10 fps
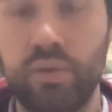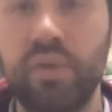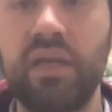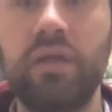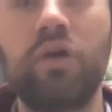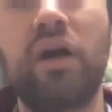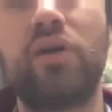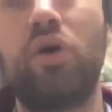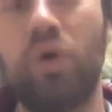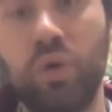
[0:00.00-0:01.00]
We need to know how to
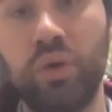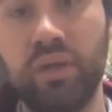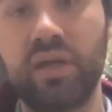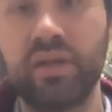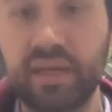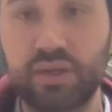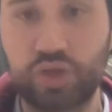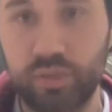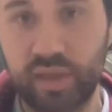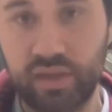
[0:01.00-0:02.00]
hold the
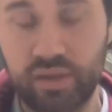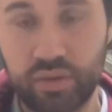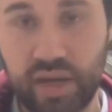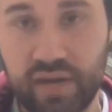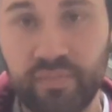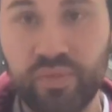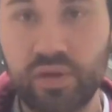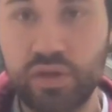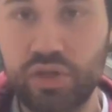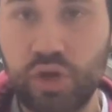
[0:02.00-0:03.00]
instrument. Okay,
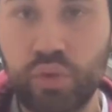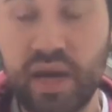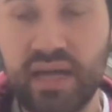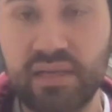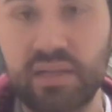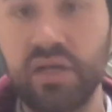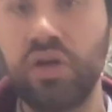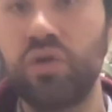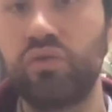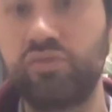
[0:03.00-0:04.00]
there's two ways:
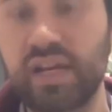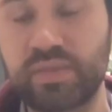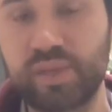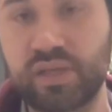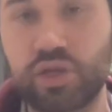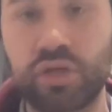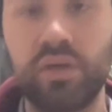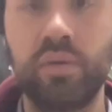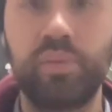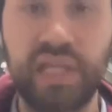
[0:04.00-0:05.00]
rest position,
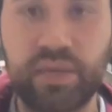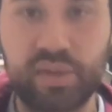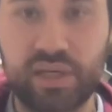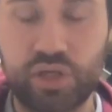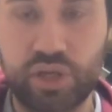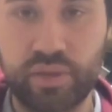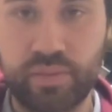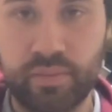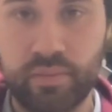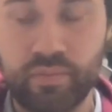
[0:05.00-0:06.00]
playing position.
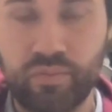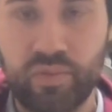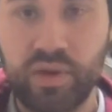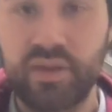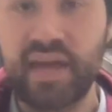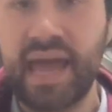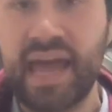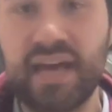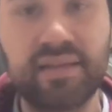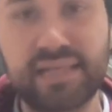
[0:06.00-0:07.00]
The
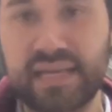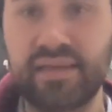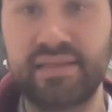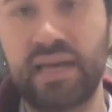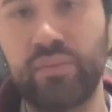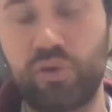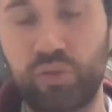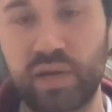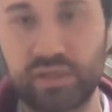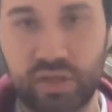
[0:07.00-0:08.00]
hands stay the same both
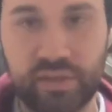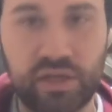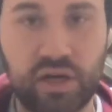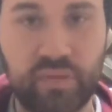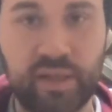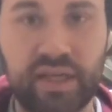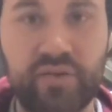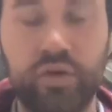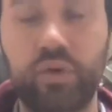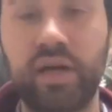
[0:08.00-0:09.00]
ways, so let me talk about that
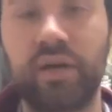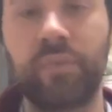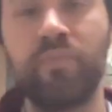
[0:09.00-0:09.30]
real quick.